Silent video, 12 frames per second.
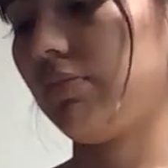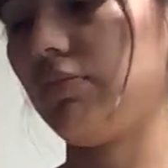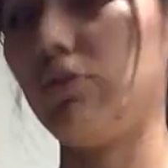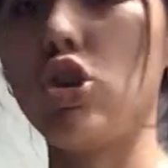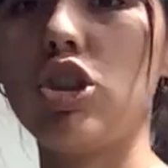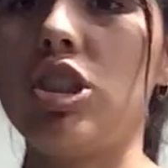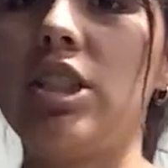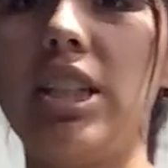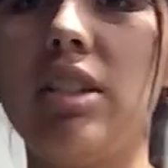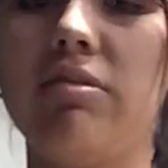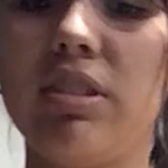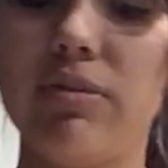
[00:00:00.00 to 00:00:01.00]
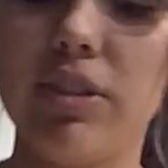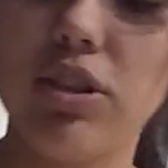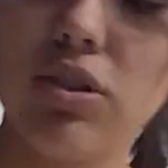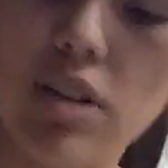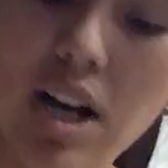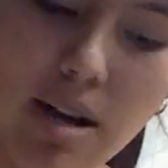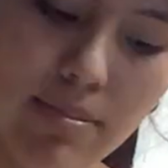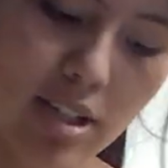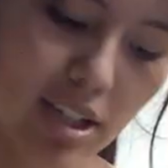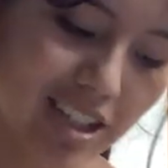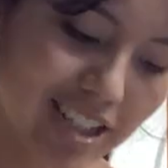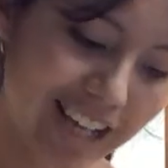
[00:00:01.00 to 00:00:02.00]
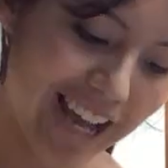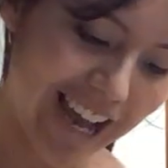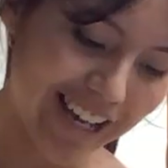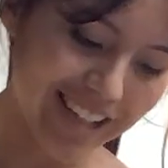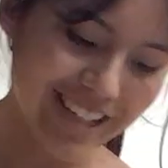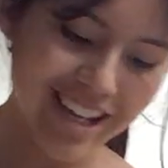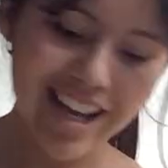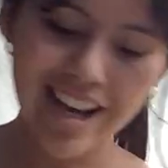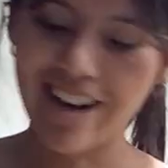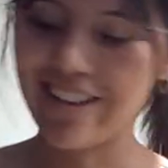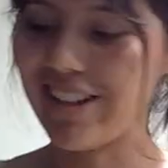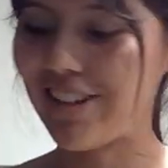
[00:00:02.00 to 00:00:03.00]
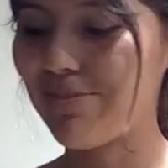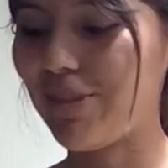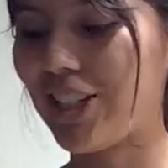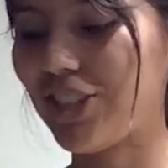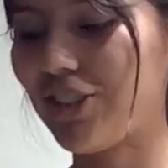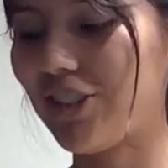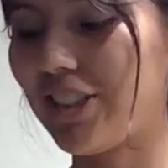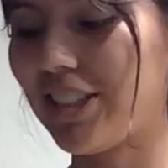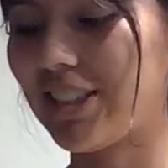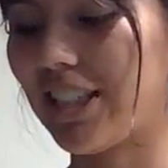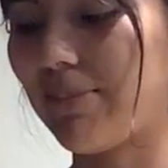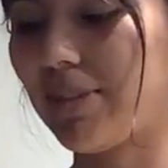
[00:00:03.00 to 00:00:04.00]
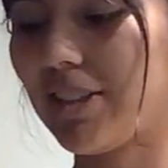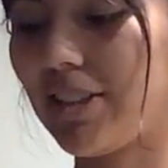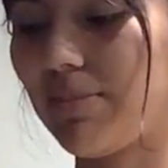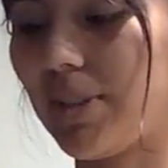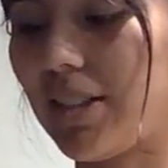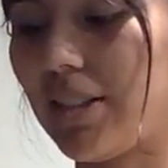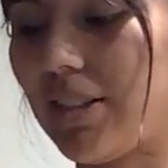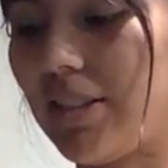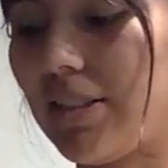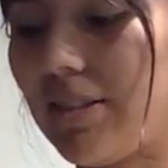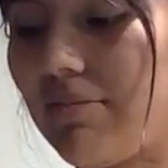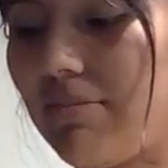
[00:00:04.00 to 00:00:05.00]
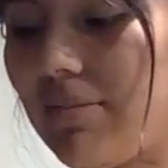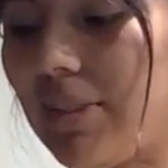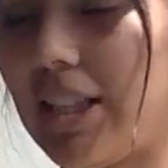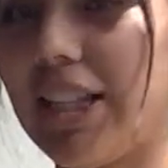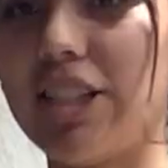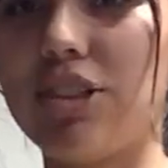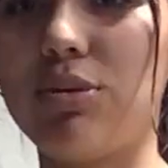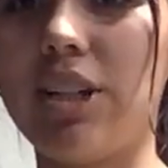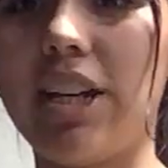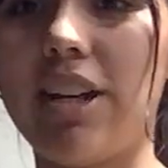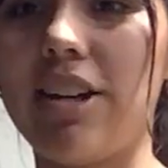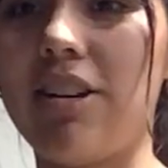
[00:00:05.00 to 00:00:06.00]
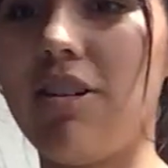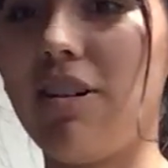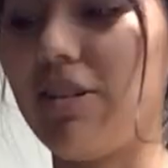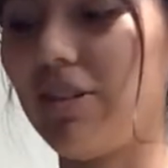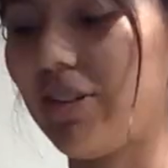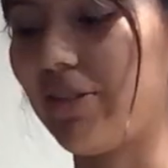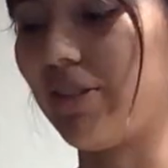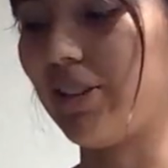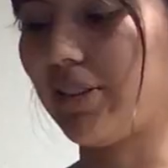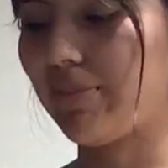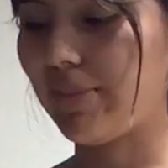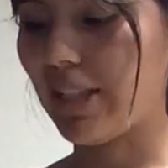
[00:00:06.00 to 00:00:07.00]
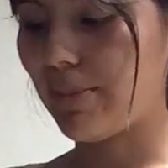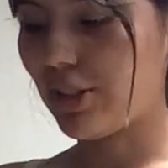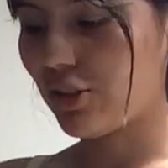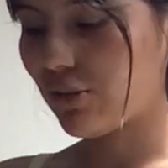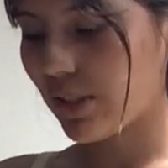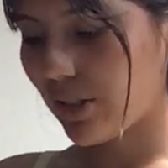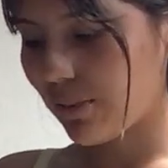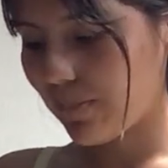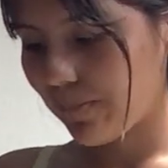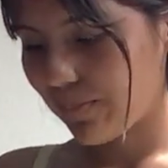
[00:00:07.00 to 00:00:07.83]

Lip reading: For the sake of this video, I'm not gonna add a lot of pressure in these lemons because I like to get all of the lemon juice out.